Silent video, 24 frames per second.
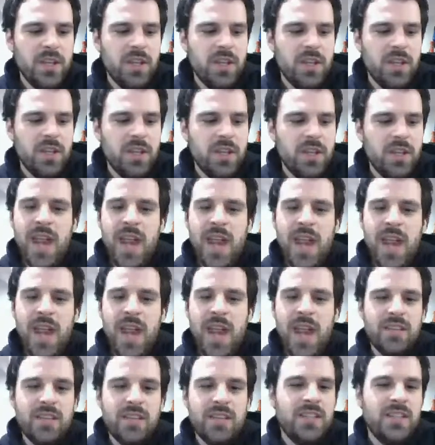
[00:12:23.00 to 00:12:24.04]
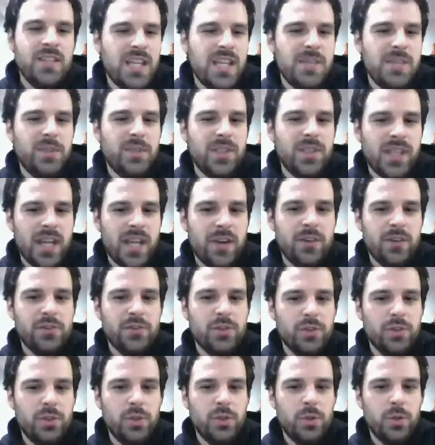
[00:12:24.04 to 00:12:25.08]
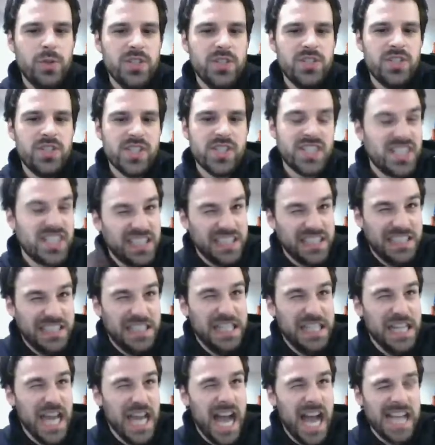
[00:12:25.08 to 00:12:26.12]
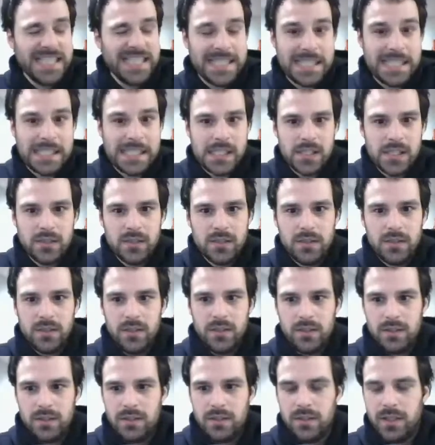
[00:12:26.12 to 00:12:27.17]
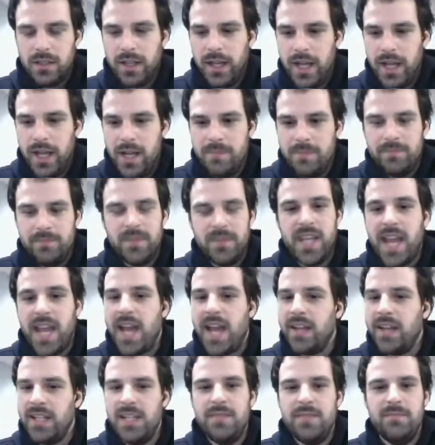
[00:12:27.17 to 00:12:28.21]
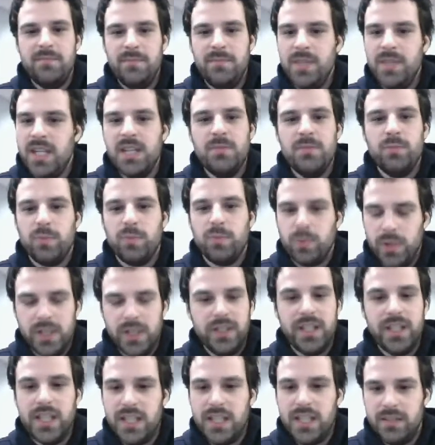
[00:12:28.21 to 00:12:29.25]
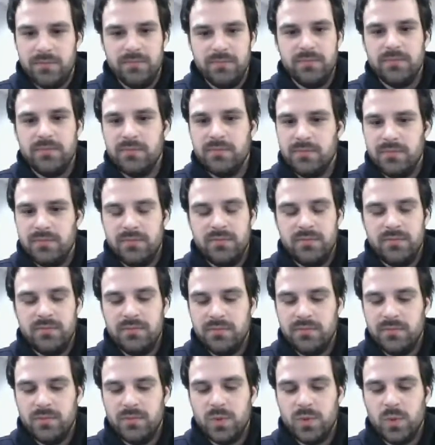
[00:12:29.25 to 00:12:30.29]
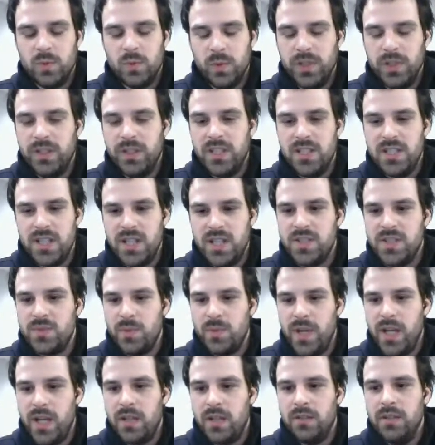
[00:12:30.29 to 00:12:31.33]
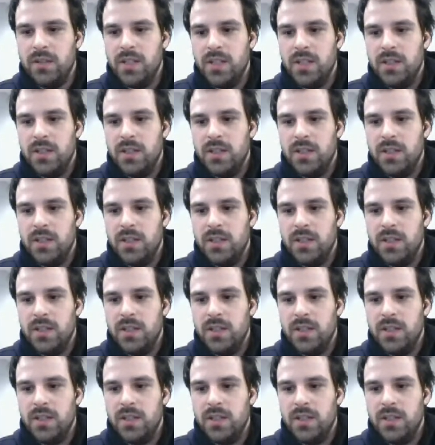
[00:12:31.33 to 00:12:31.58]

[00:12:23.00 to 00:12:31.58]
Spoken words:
if you hand Jonathan Keeble a character who is just nuts, yeah, he really, really does well.